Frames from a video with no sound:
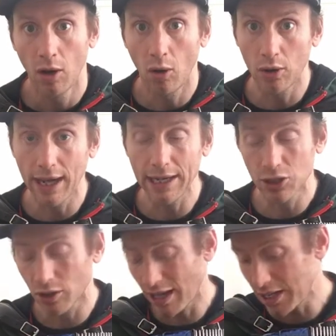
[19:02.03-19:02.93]
Okay,
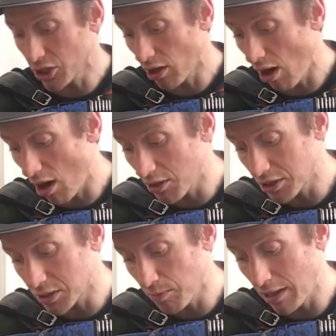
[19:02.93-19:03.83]
so that's your
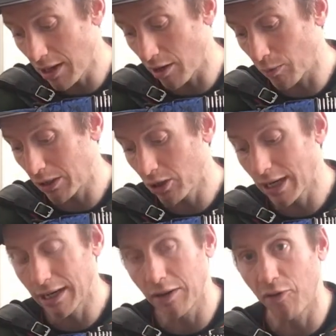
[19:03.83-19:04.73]
hardest bit there. We're
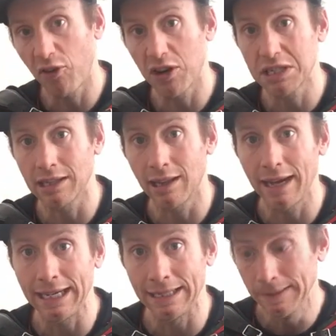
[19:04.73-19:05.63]
looking at the first
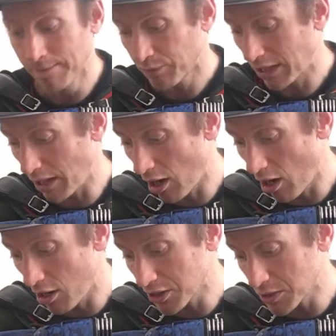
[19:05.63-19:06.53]
line, and the
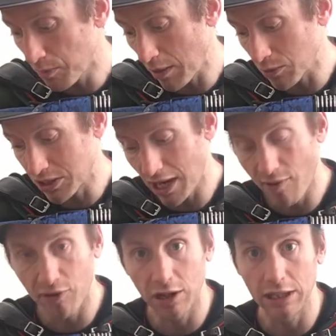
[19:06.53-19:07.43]
hardest bit was
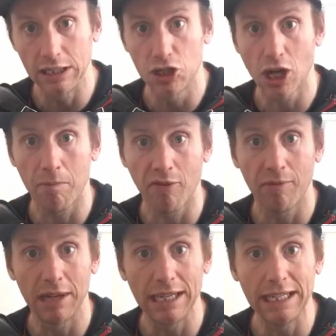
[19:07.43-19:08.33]
definitely the jump
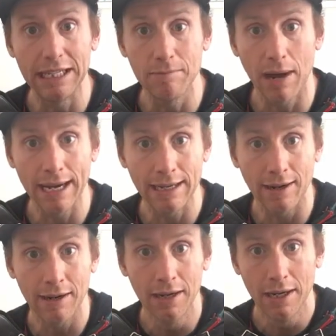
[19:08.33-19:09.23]
from the E
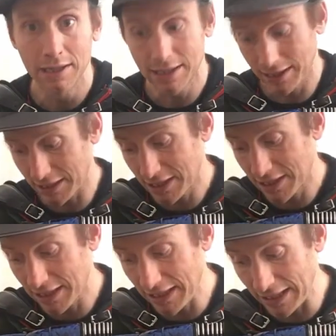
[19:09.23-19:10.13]
minor to the
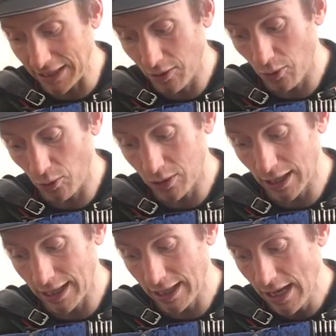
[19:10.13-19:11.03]
C.
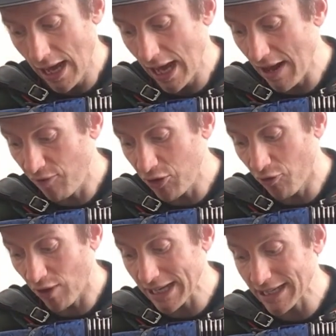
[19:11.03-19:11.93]
Okay, if you
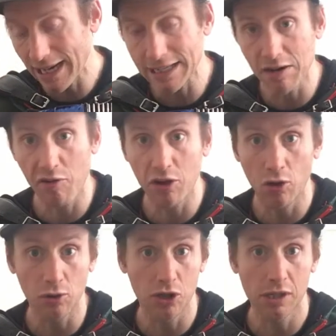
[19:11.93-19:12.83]
find that
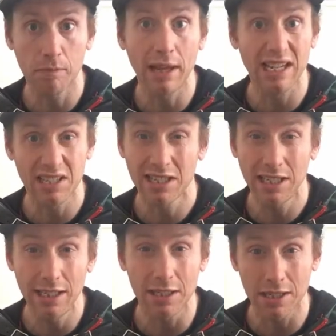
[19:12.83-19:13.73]
difficult, just play a
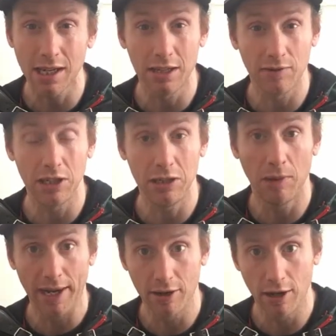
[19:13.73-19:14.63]
C instead of the E
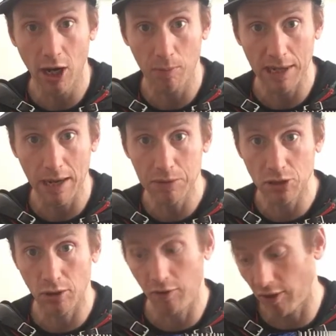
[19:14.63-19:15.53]
minor and that'll be
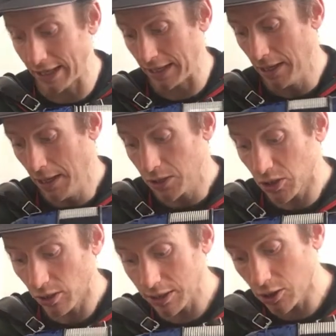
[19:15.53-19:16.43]
absolutely fine.
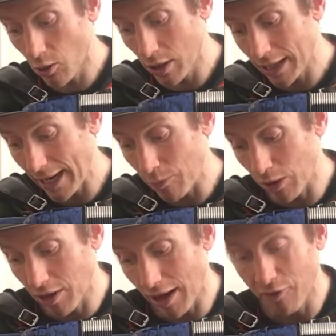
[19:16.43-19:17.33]
So let's go again
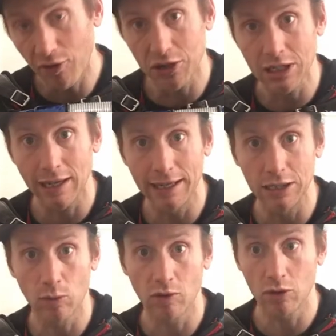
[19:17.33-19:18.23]
with that first
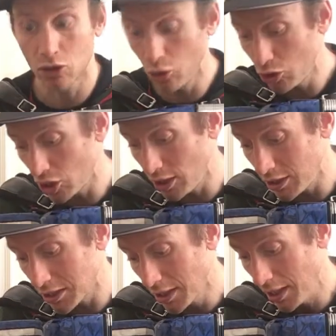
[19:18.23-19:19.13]
line. So we've got 2
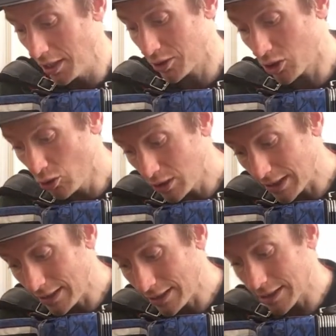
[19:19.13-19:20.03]
Gs, 2
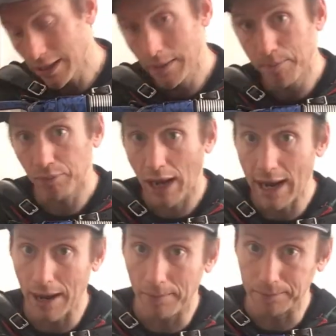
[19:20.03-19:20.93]
Ds,
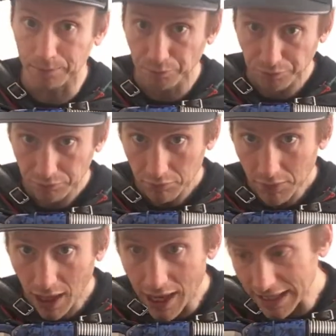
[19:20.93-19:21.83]
an
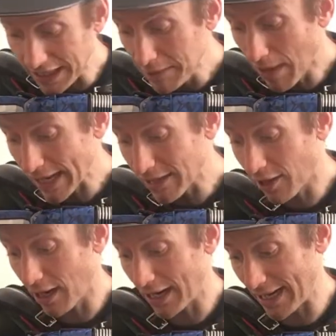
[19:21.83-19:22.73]
E
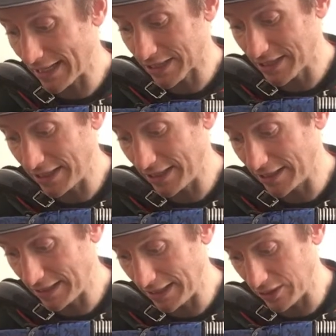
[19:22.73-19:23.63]
minor, and then a C and
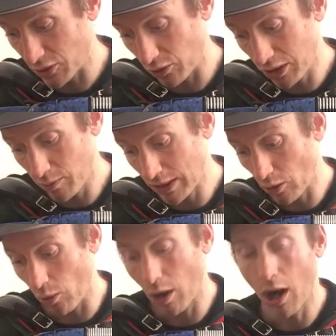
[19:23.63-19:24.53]
a D. So here we
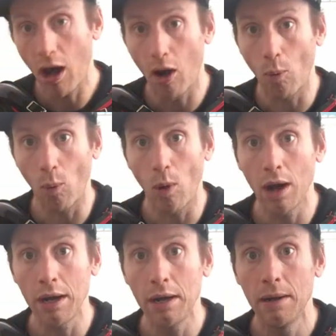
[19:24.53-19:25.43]
go. A
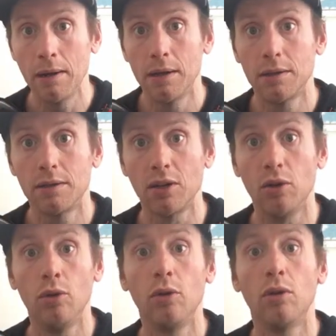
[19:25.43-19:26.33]
1,
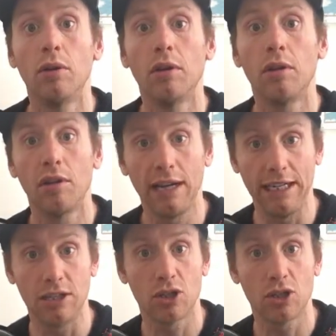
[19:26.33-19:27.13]
2, 3.